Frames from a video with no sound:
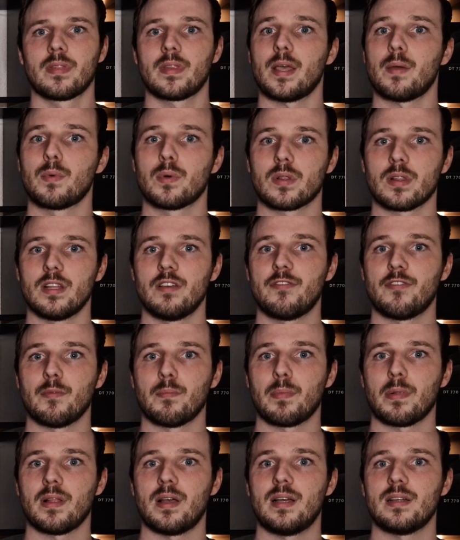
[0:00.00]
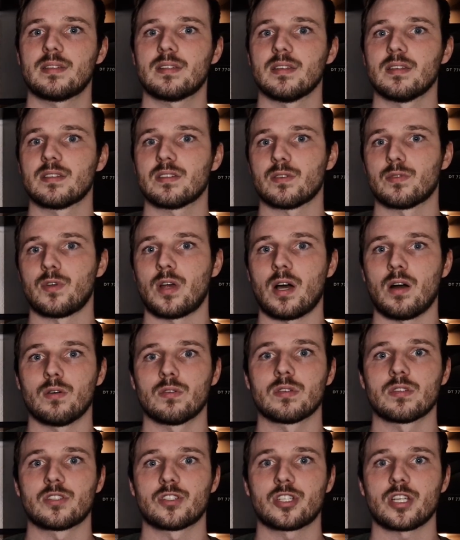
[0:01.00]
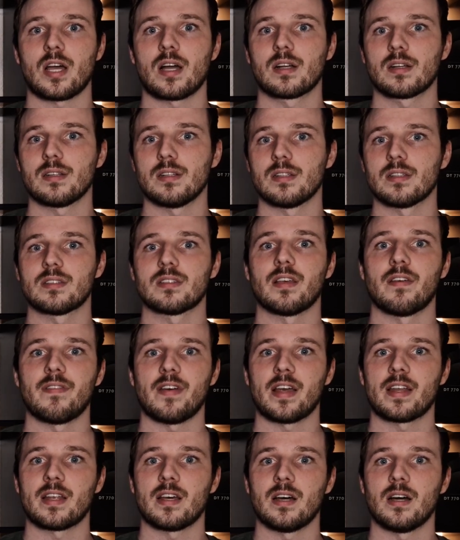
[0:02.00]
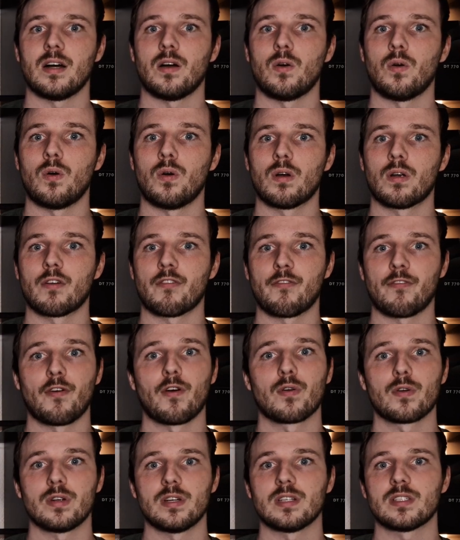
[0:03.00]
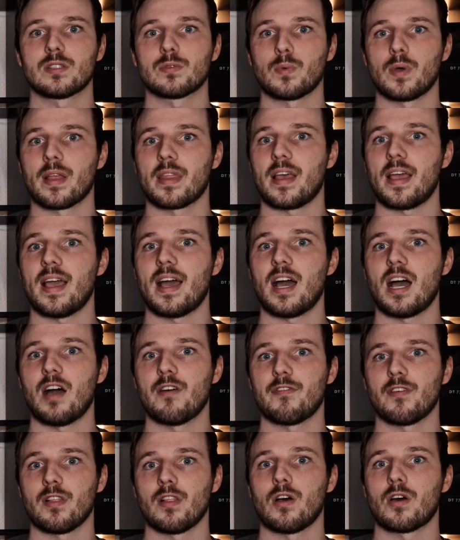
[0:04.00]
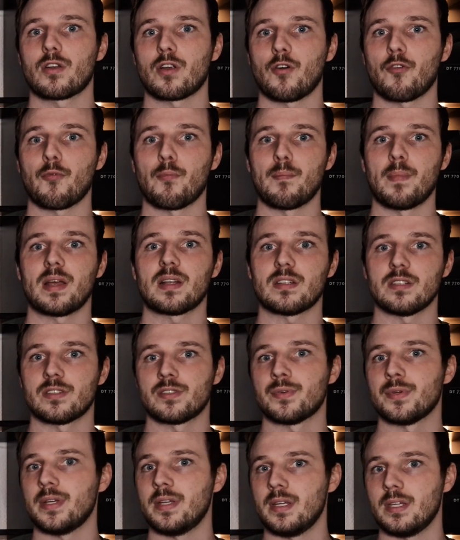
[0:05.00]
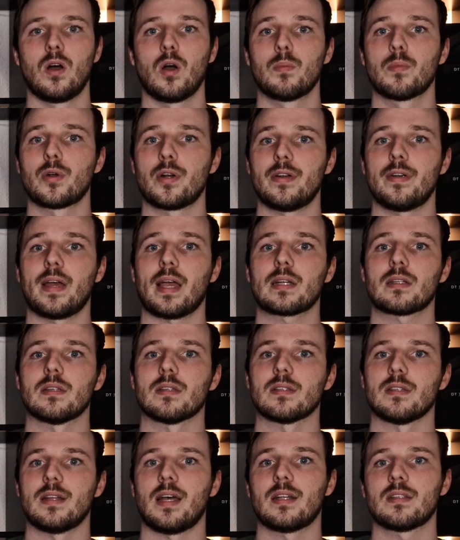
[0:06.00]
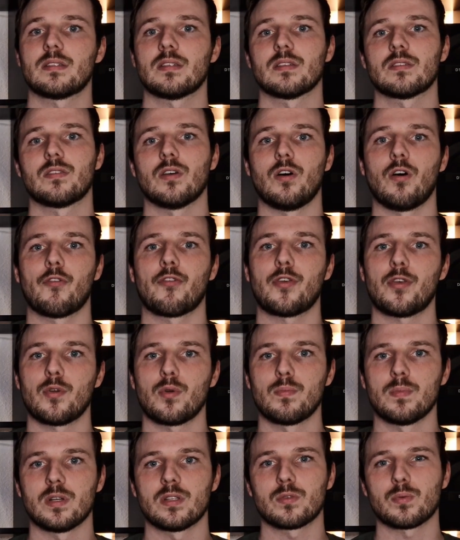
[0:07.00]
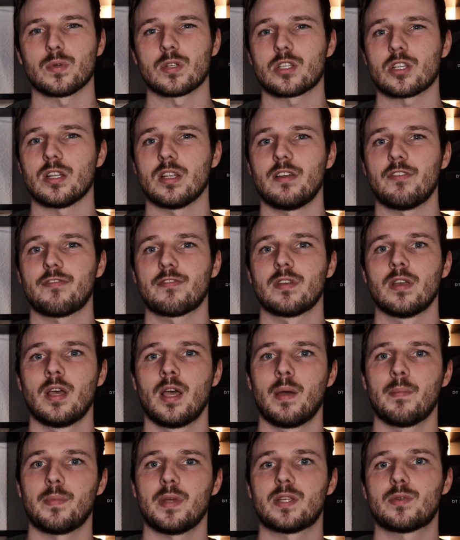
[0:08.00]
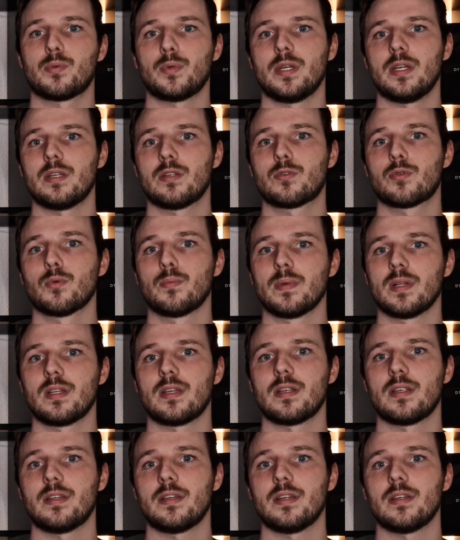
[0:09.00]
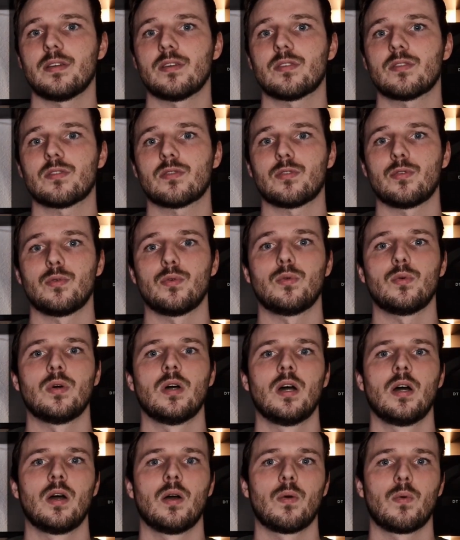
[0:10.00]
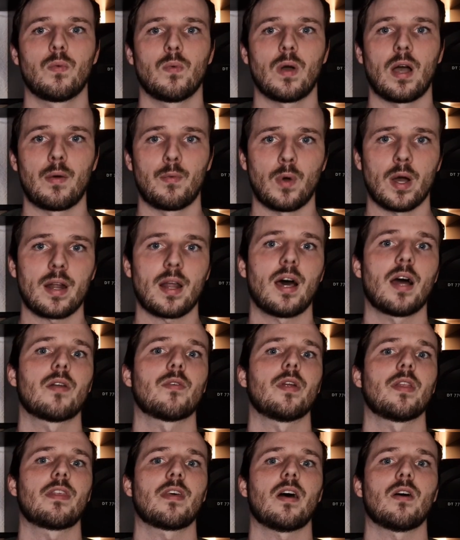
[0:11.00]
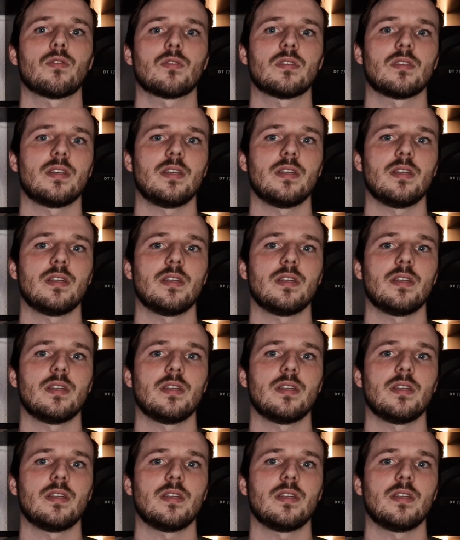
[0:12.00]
They would live in places around jungle, savanna, or forests where they have a lot of matter to eat. Homo erectus, an ancestor of humans, which lived between 2 million years to 100,000